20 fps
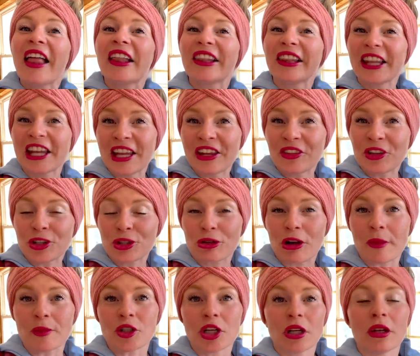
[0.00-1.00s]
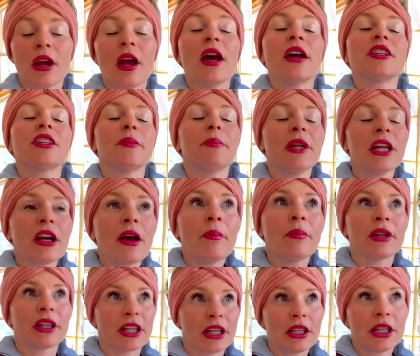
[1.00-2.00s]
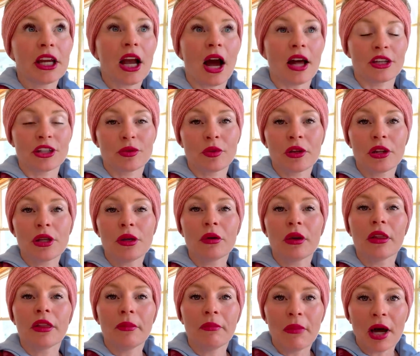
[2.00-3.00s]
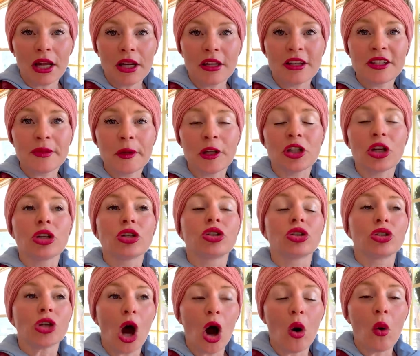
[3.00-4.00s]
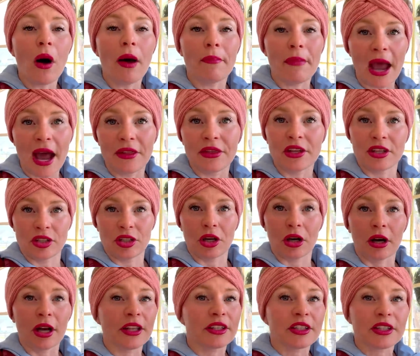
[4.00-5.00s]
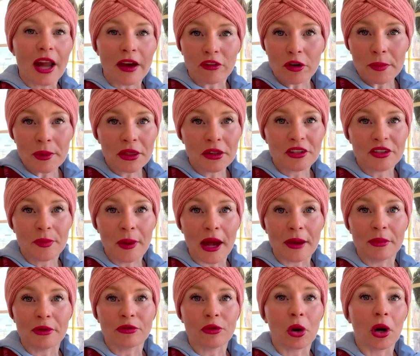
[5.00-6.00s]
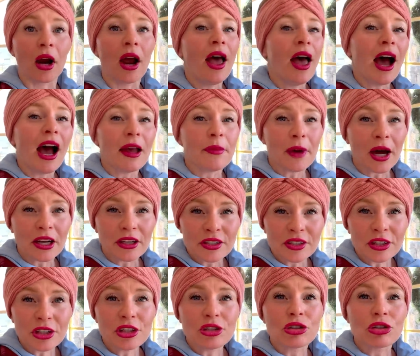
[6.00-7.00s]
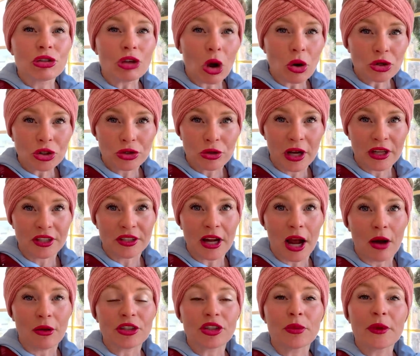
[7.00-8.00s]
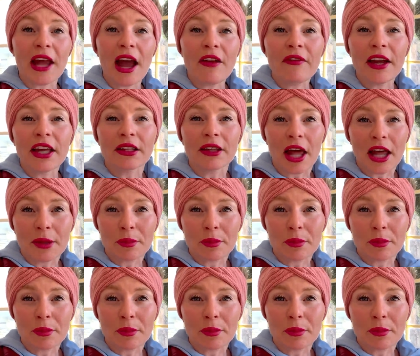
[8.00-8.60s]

link in the description. To be completely honest with you, the mud has been so bad this year. It's never been this bad before. I'm honestly so stressed out. So we have a lot